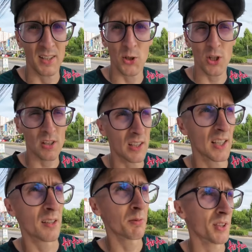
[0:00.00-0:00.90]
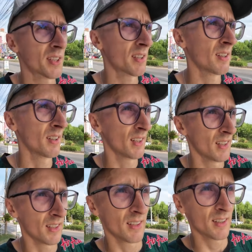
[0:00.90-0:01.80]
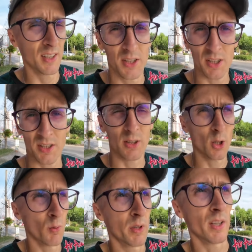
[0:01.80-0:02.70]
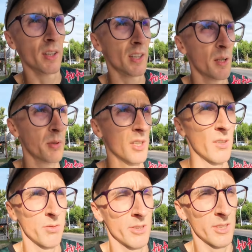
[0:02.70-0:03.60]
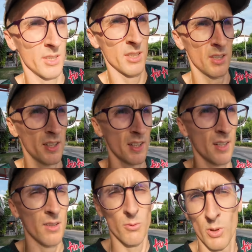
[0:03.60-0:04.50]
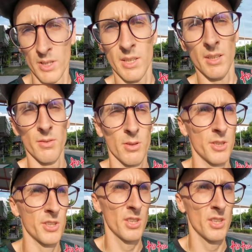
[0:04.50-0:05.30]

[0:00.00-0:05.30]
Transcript: just like it was 10 years ago when I came here for the very first